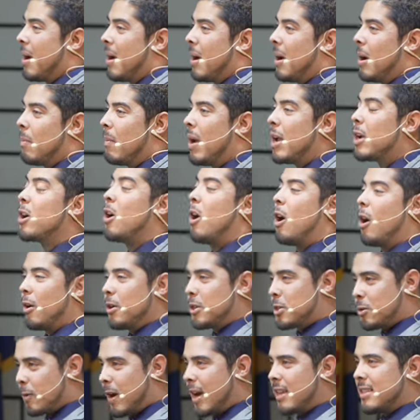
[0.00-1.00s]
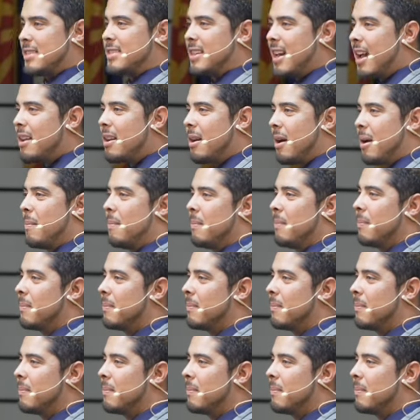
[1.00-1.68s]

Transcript: My car is right side up,